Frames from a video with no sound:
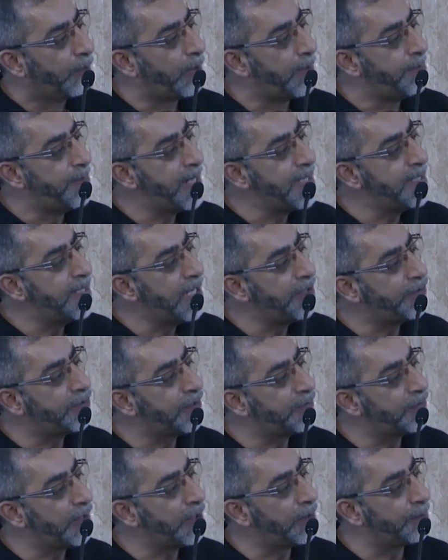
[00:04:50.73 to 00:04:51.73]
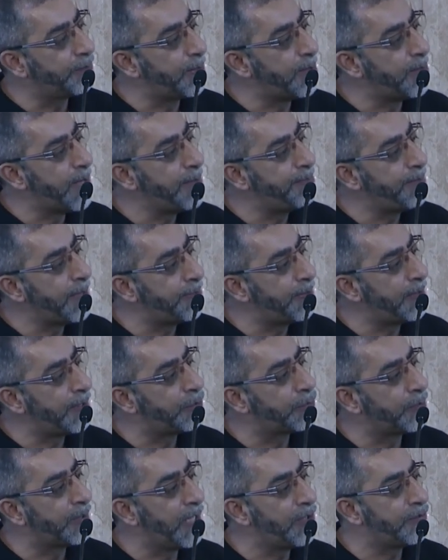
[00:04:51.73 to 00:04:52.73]
We made people
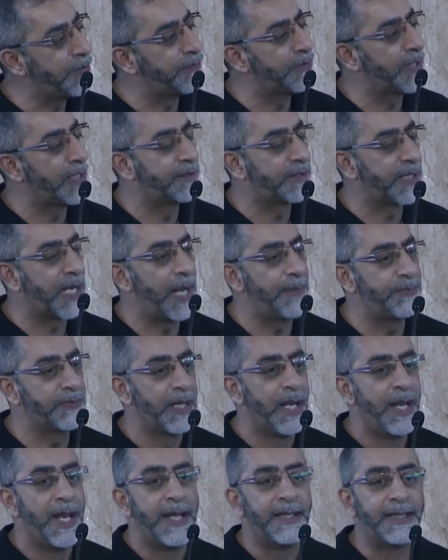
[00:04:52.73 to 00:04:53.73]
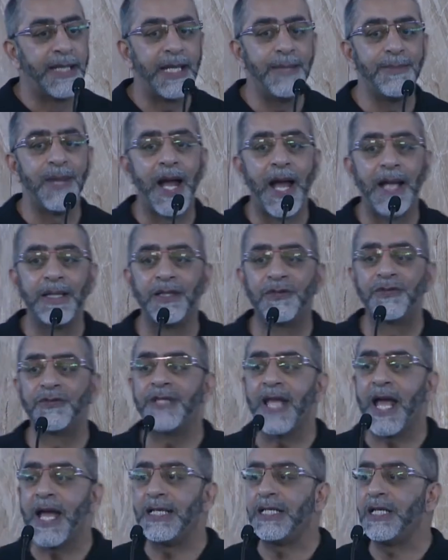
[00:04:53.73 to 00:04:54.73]
into nations and tribes that they may
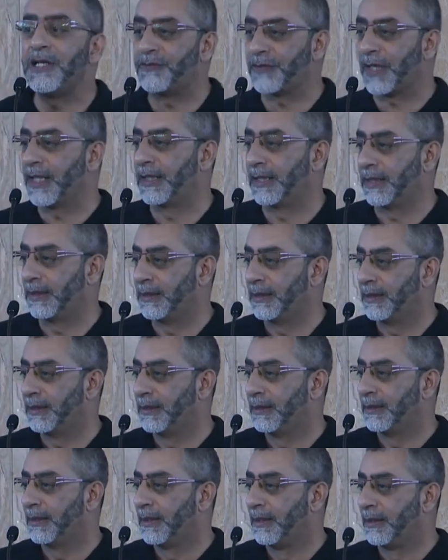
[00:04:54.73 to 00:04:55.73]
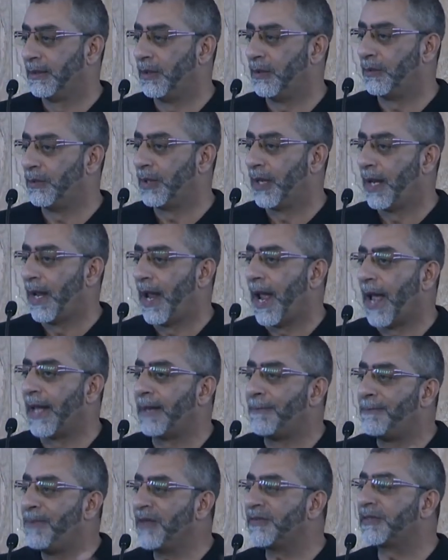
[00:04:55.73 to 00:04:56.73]
understand each other. You know,
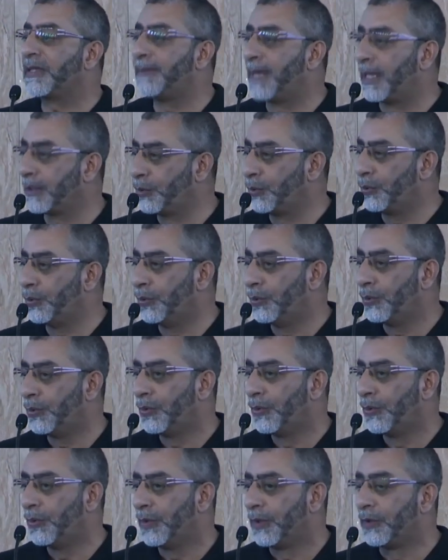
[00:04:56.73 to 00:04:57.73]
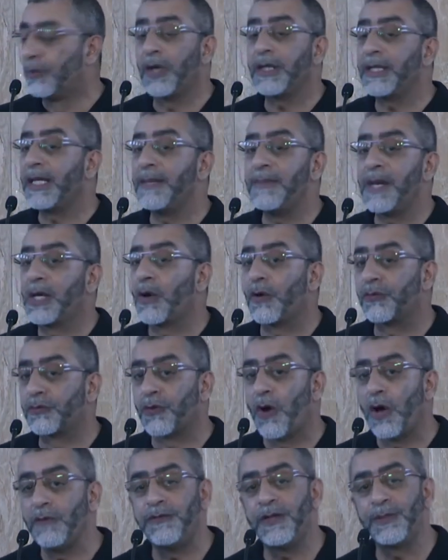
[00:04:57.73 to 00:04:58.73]
and the best among you, not that it may
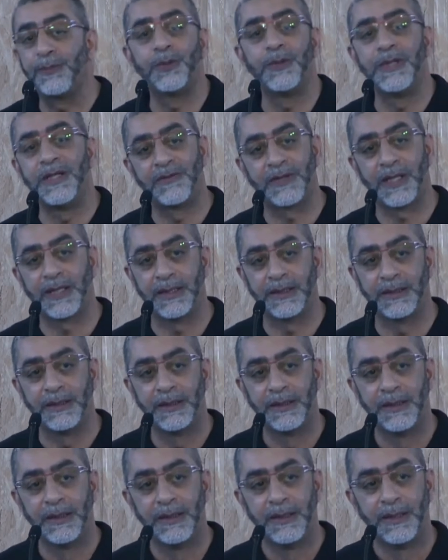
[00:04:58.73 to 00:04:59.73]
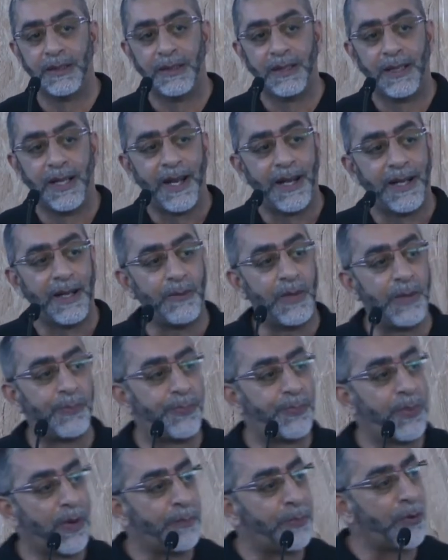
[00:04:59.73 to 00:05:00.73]
cause conflict between each other. We
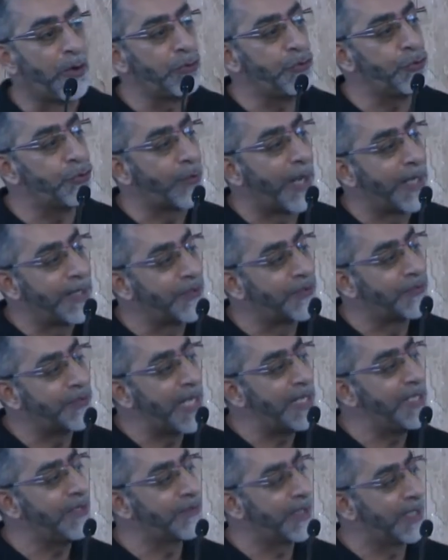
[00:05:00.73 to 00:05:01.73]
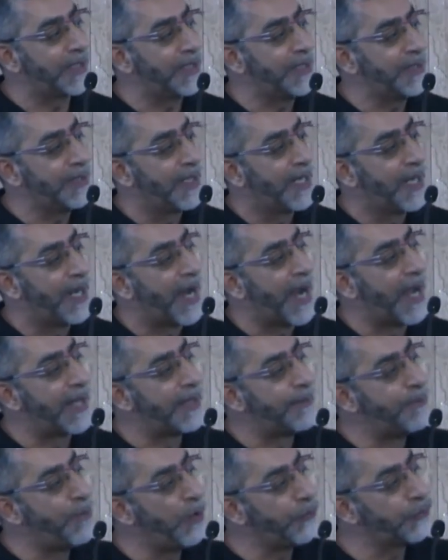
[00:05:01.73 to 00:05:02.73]
brought you to understand each other,
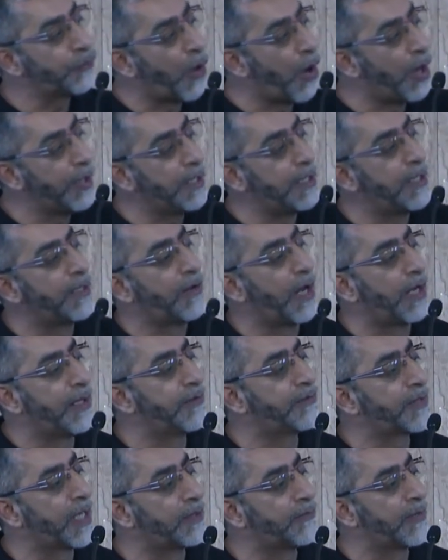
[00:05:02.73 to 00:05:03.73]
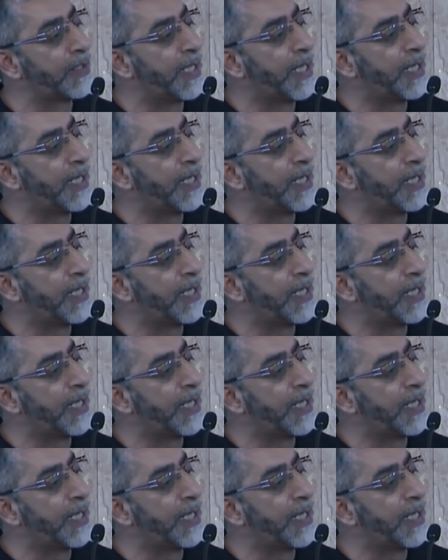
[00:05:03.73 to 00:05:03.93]
and the most honored in the sight of